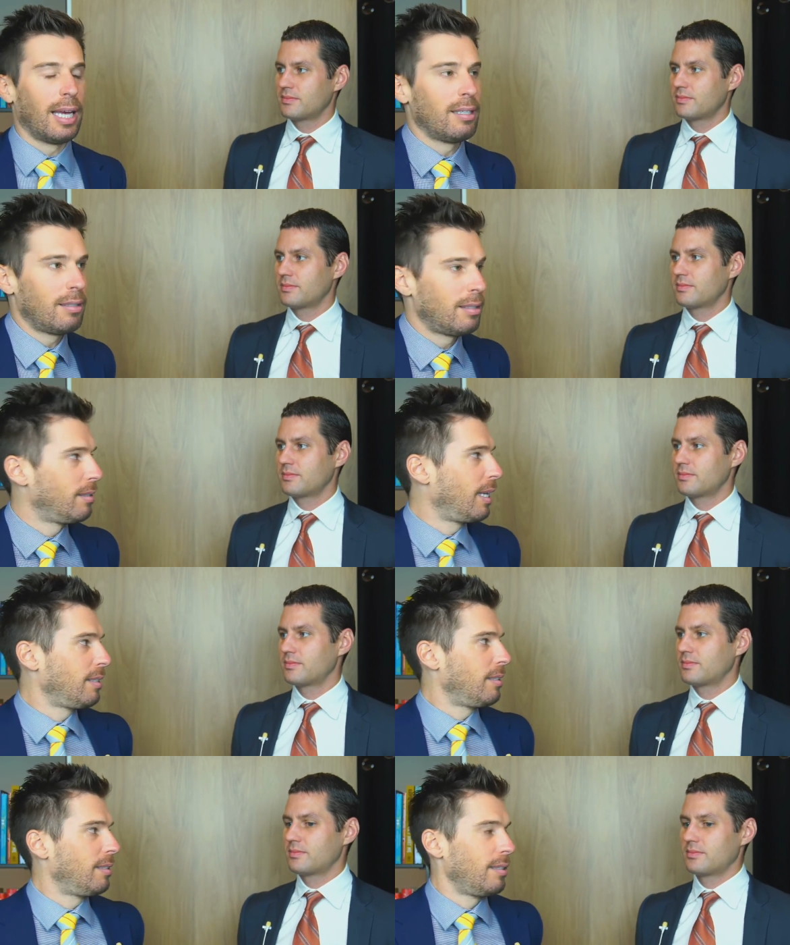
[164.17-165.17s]
Speaker 1: that's
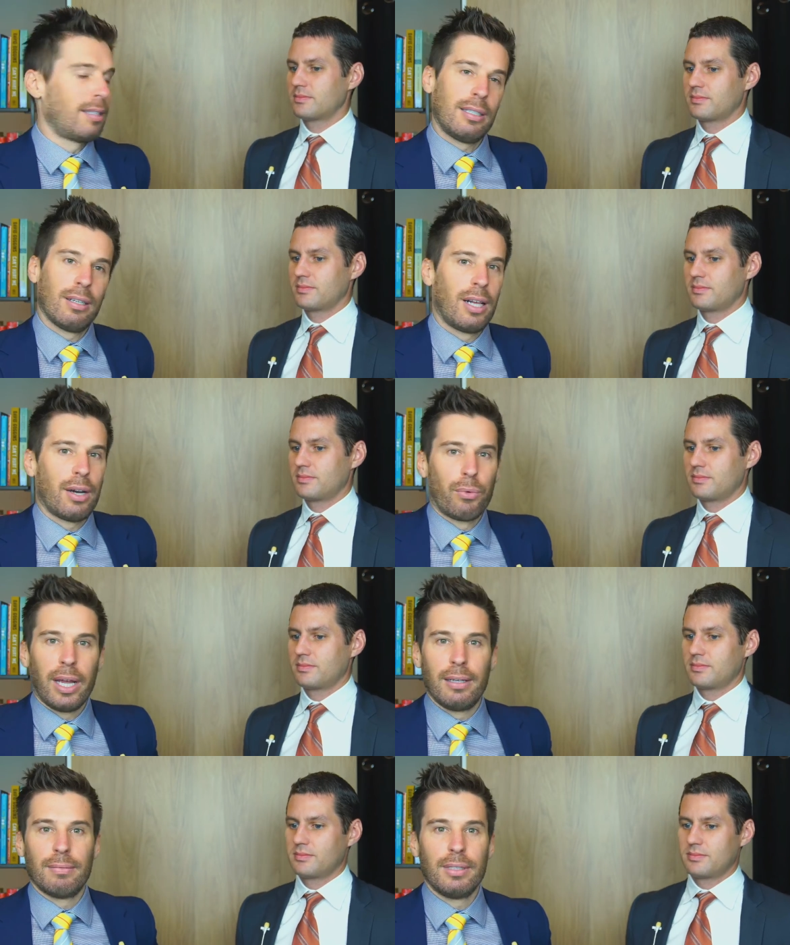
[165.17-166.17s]
that's that's a lot of
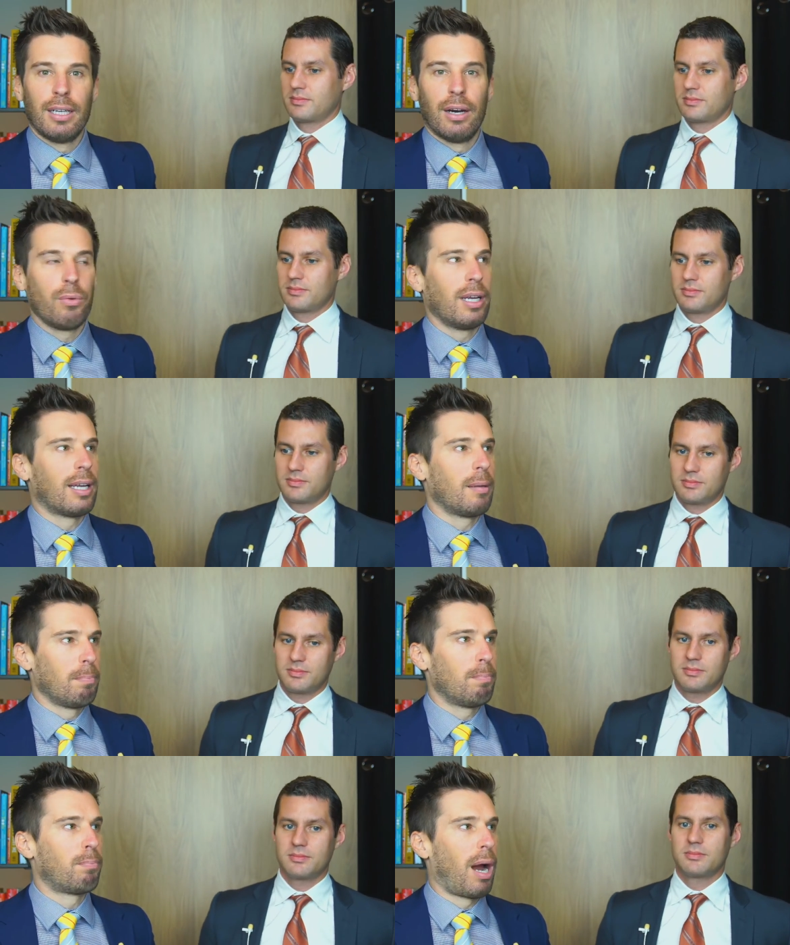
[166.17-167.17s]
rent, you know. It,
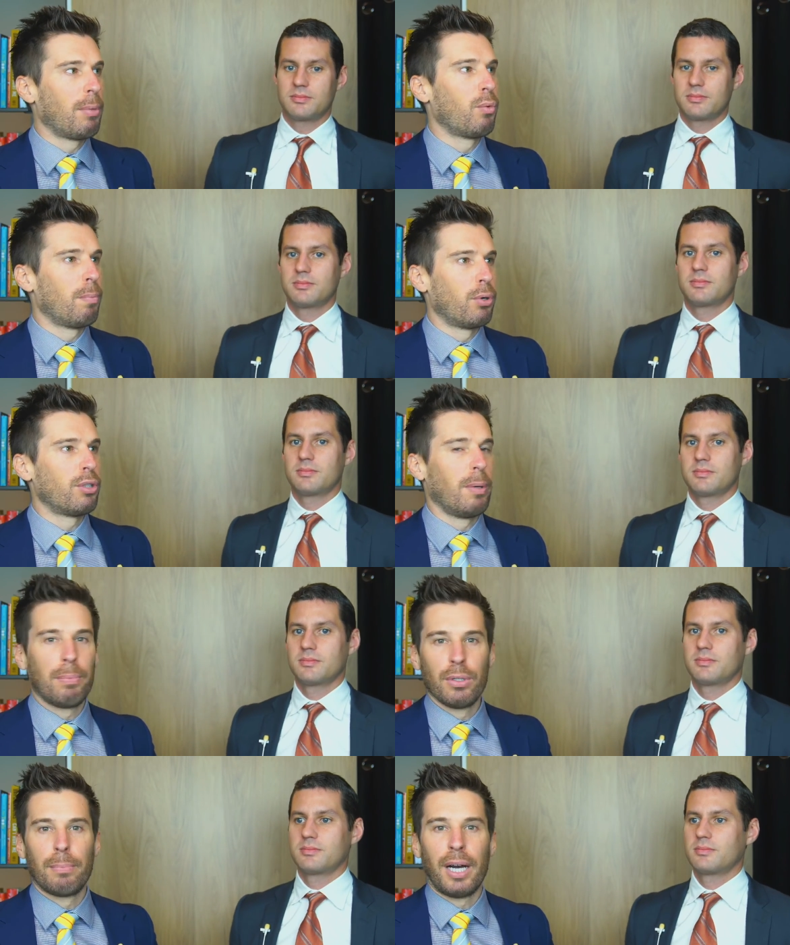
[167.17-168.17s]
probably will push
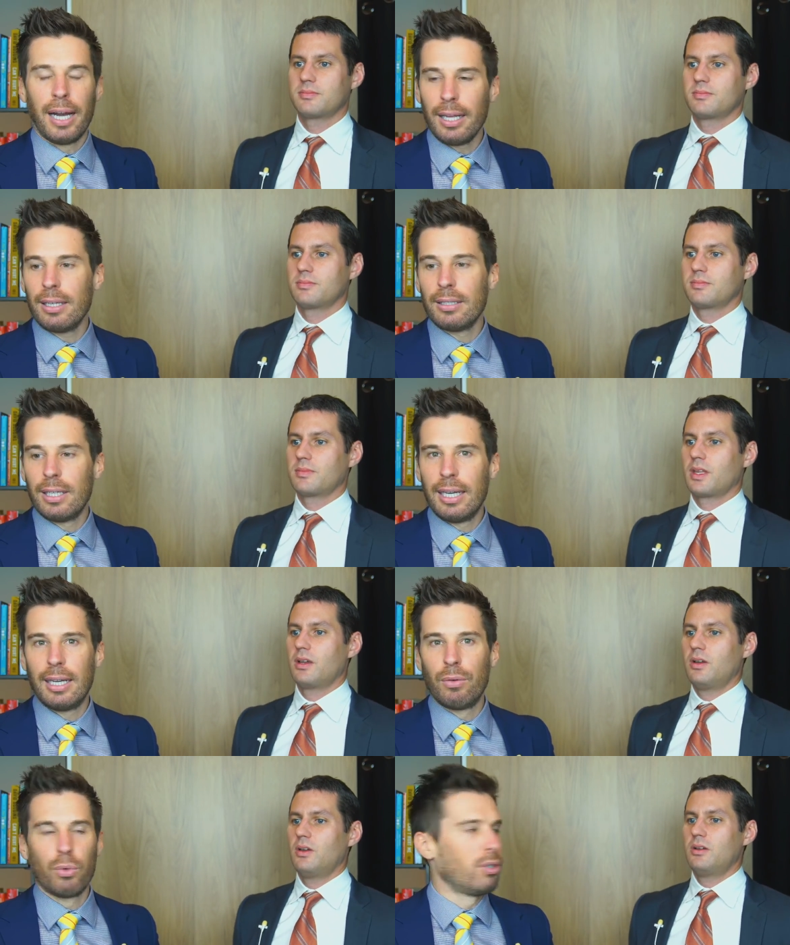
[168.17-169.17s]
people to buy,
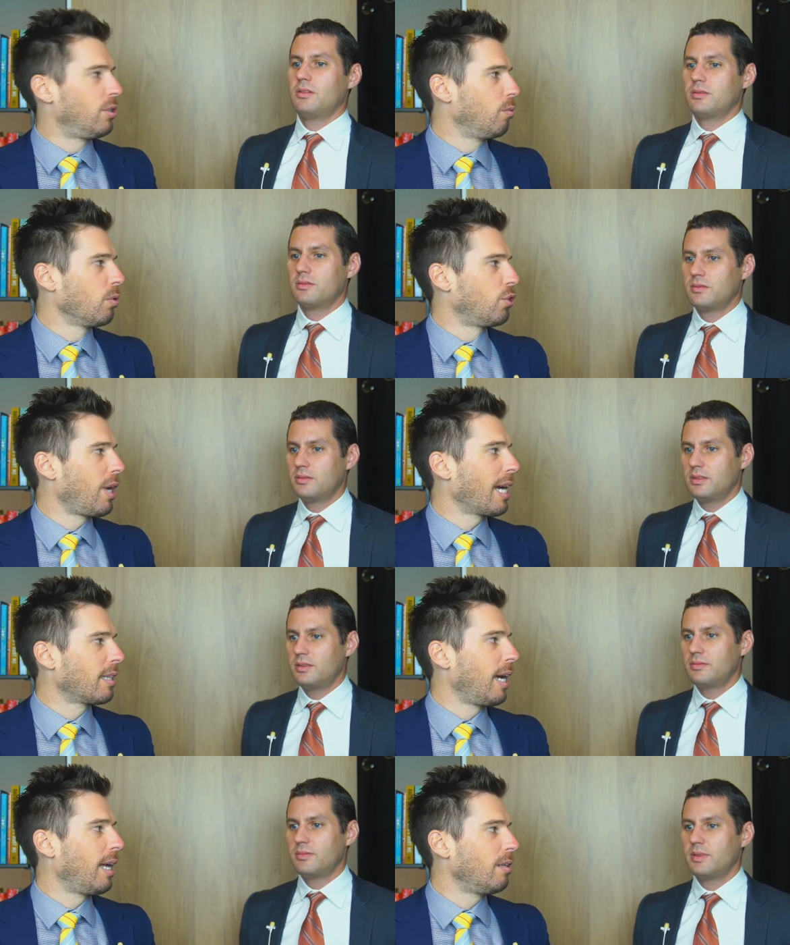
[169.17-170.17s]
and we'll we'll track
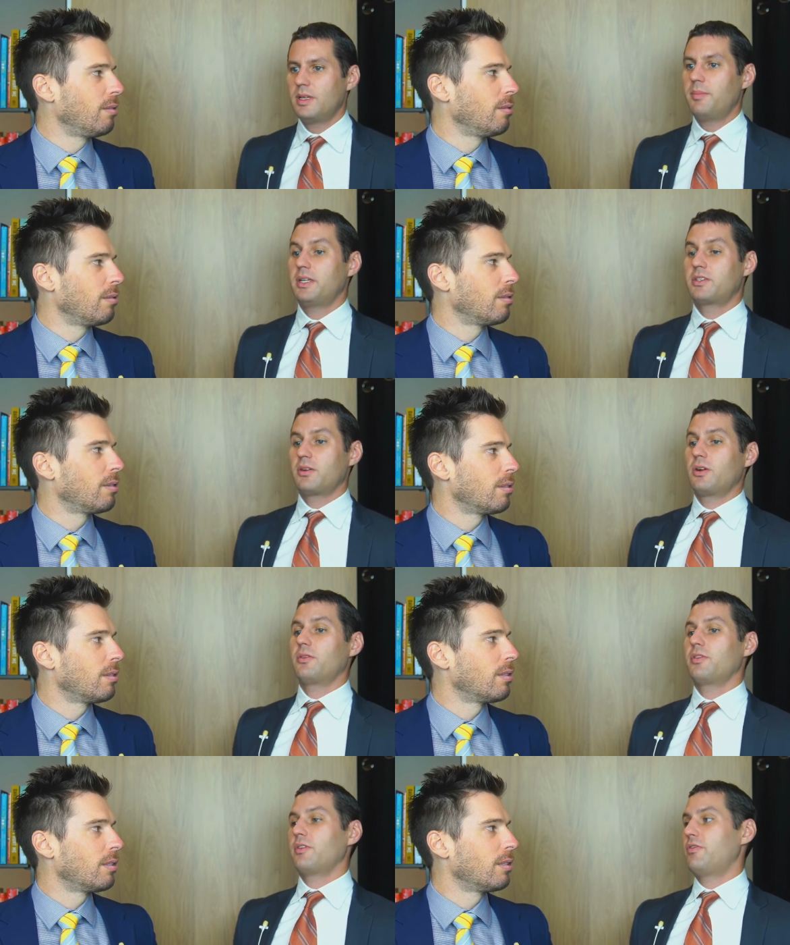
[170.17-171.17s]
Speaker 2: that. It makes it harder
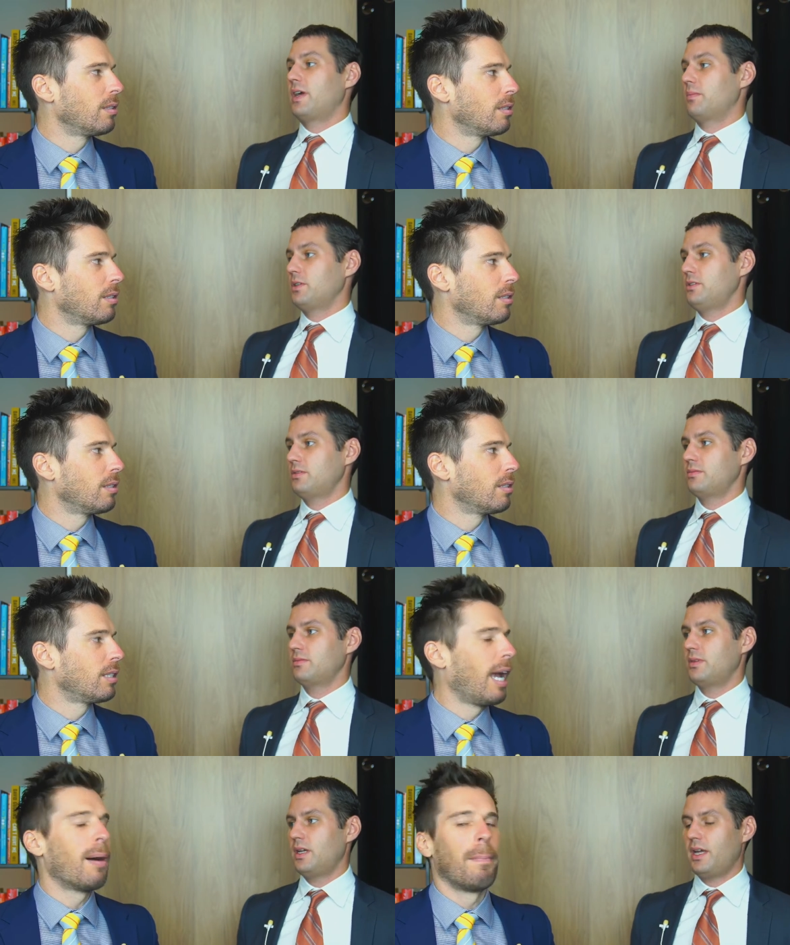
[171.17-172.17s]
for the families.
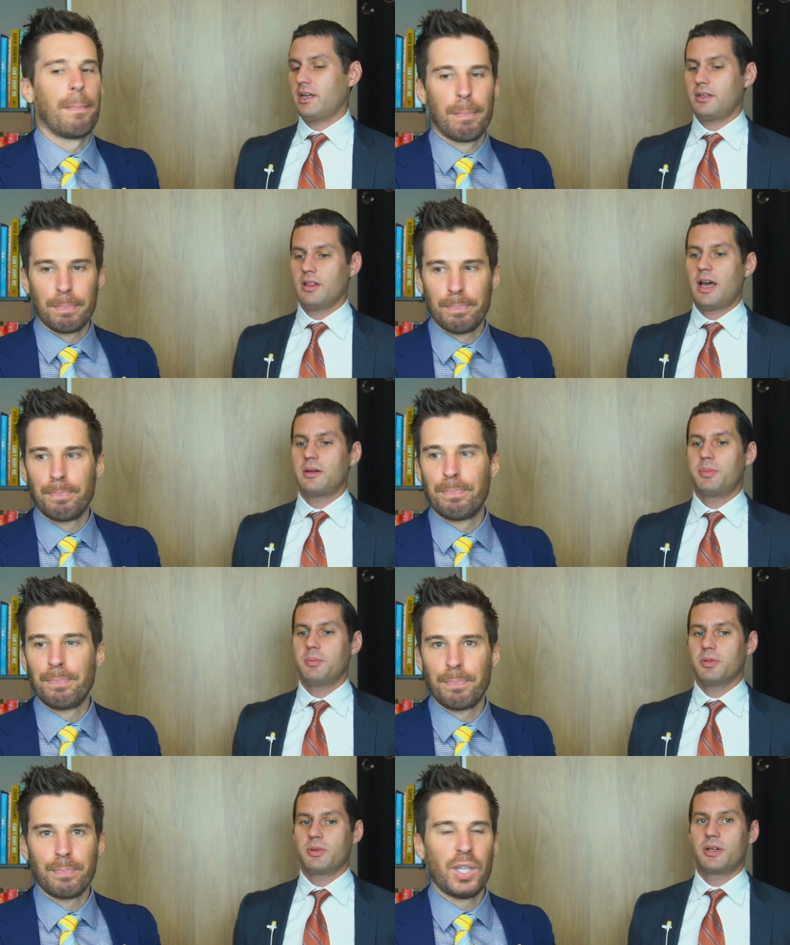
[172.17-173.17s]
Yeah. And a lot of
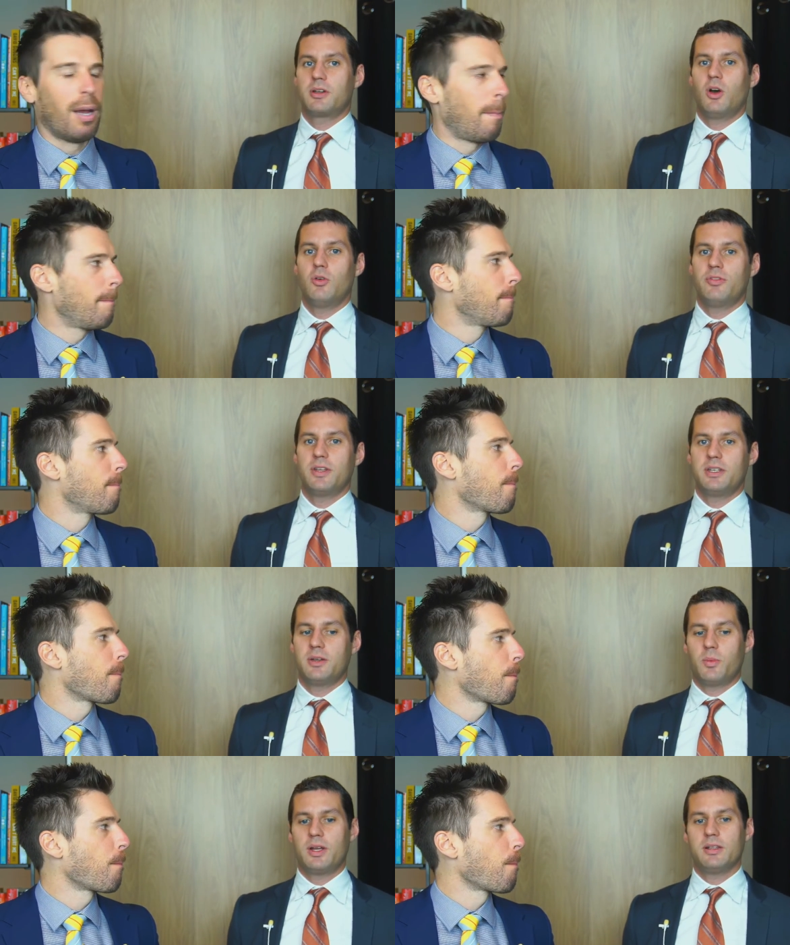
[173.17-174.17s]
people during yeah. COVID
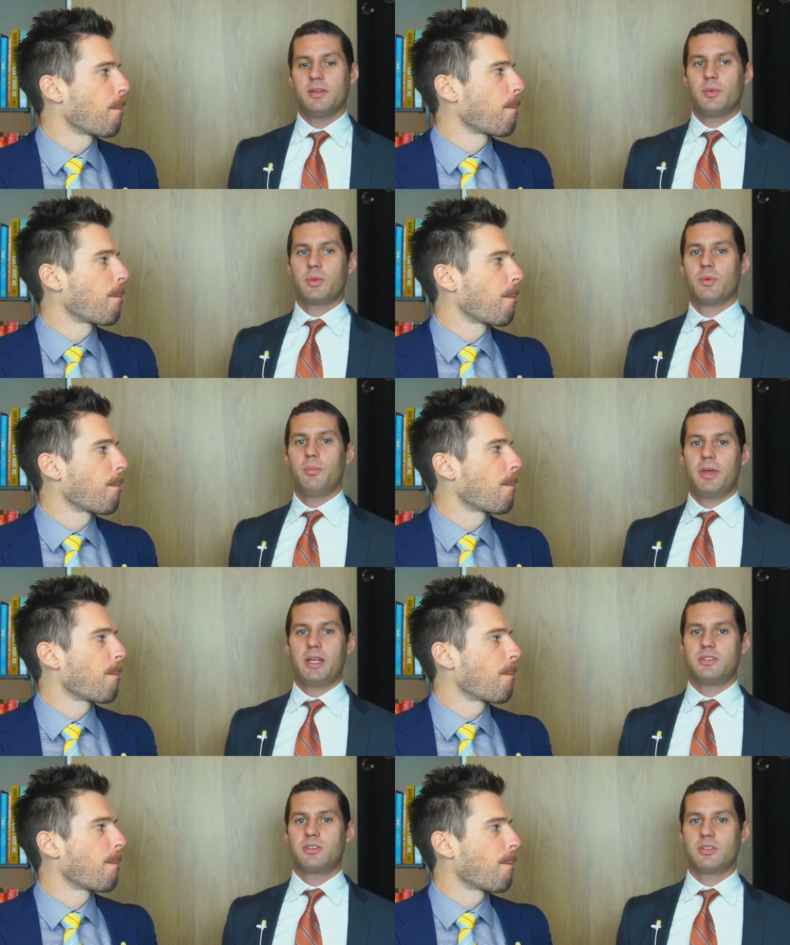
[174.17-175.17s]
didn't want to live with
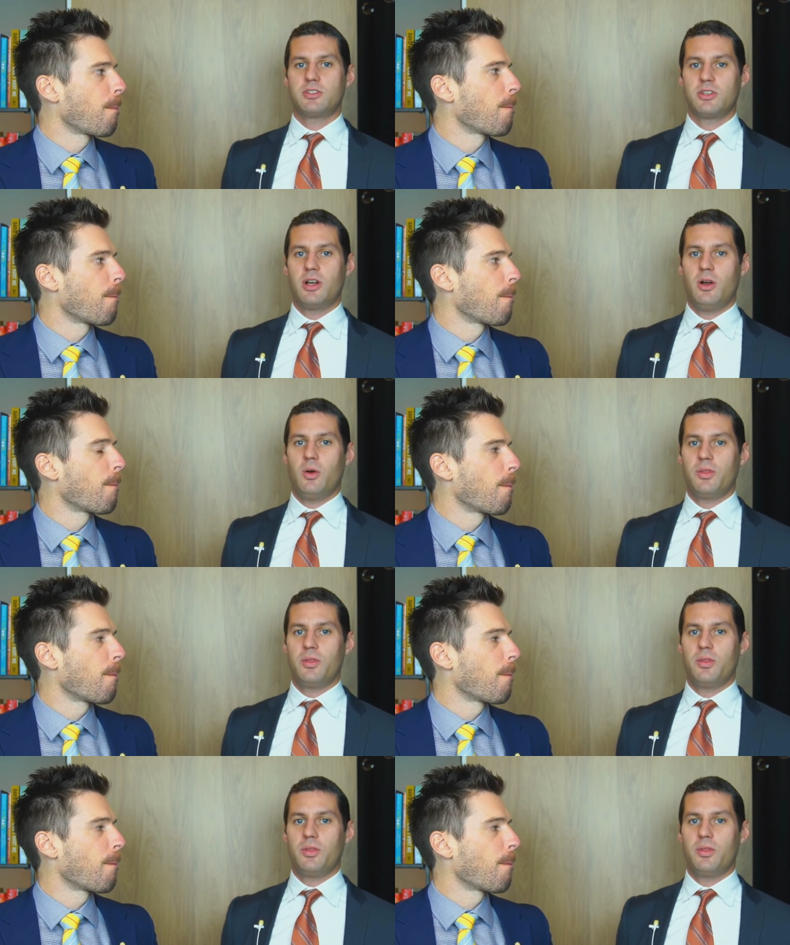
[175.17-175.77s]
roommates, so